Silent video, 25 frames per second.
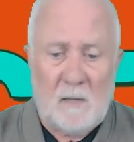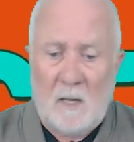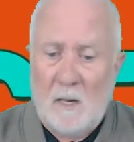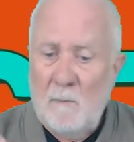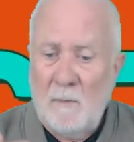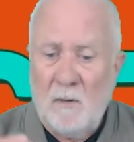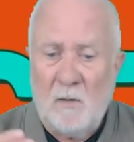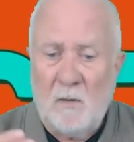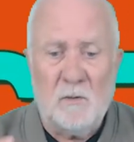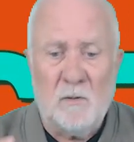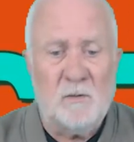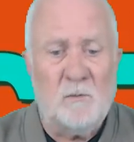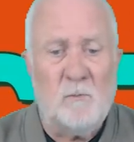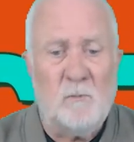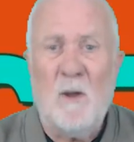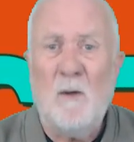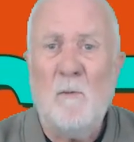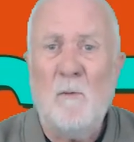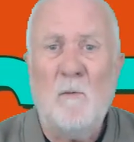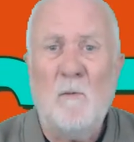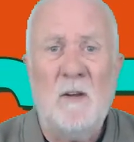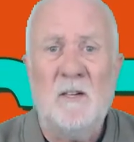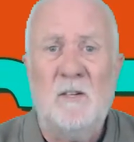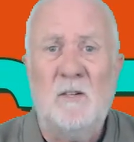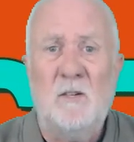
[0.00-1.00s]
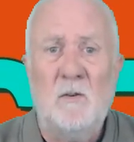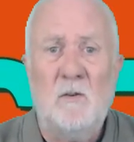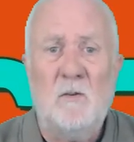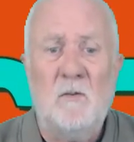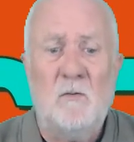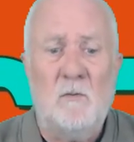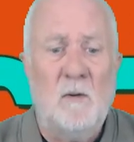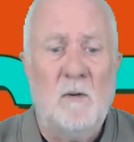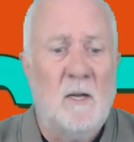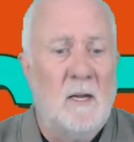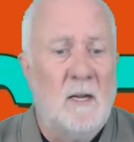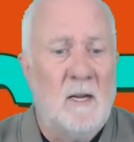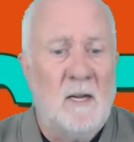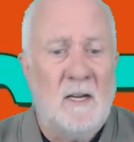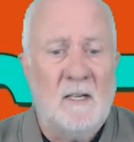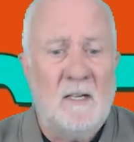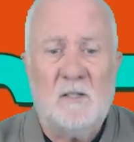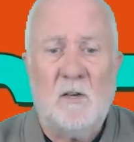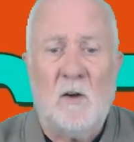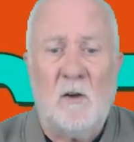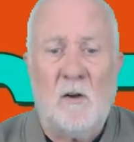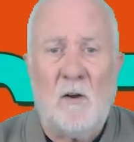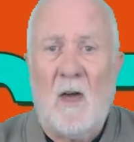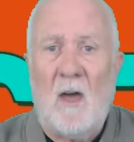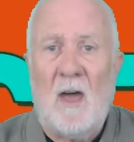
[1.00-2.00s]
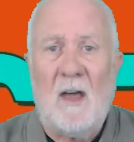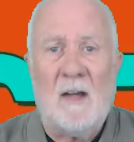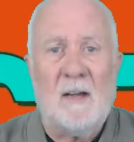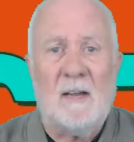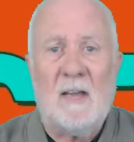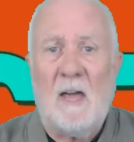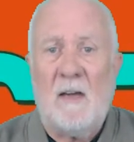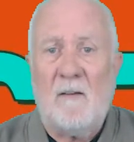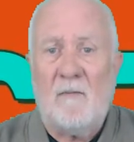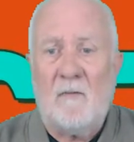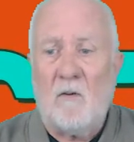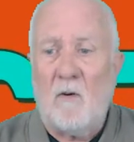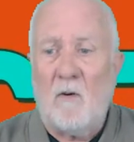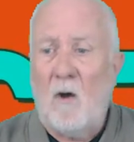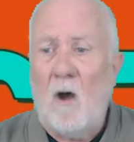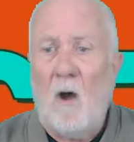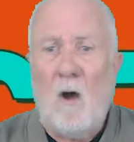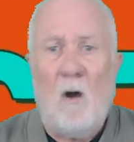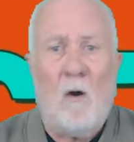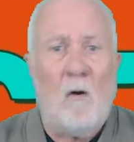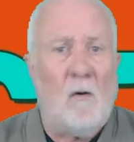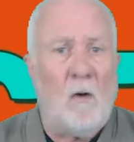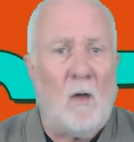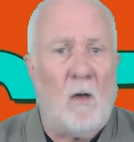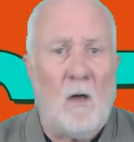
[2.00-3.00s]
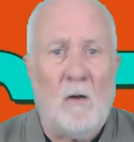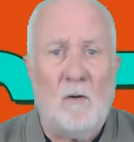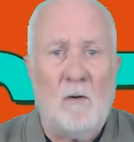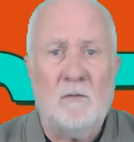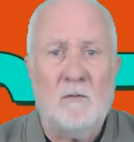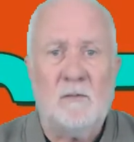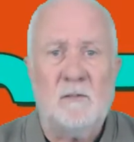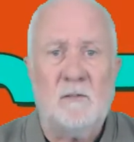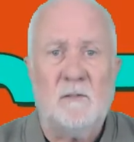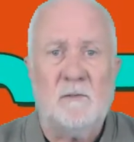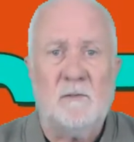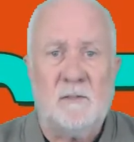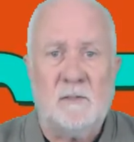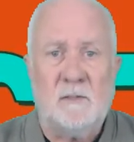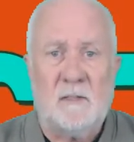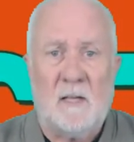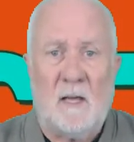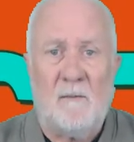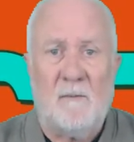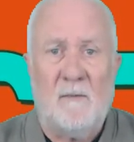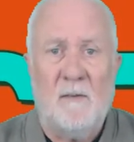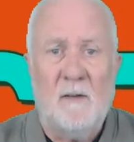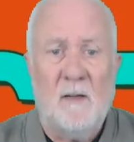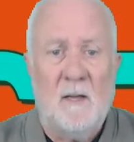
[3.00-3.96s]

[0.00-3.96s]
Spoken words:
Because when we do, it's going to uncover a whole host of stuff